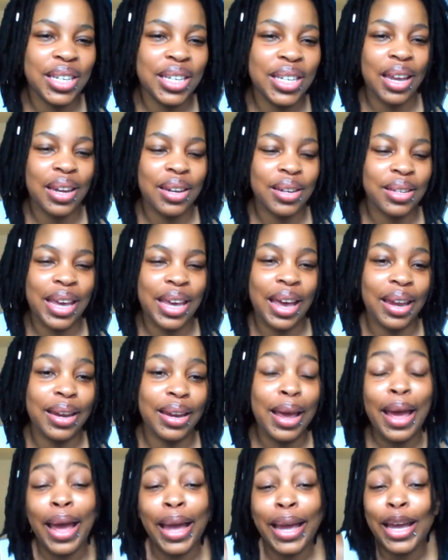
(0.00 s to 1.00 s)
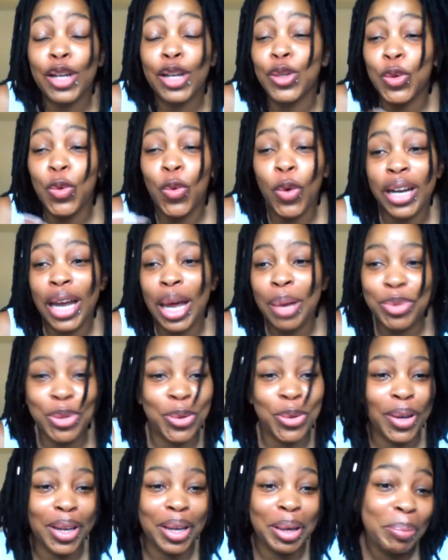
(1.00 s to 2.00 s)
and can can do what I'm
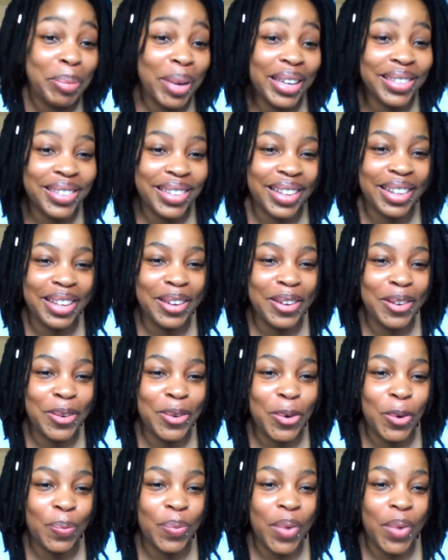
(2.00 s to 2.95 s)
doing, basically. You know?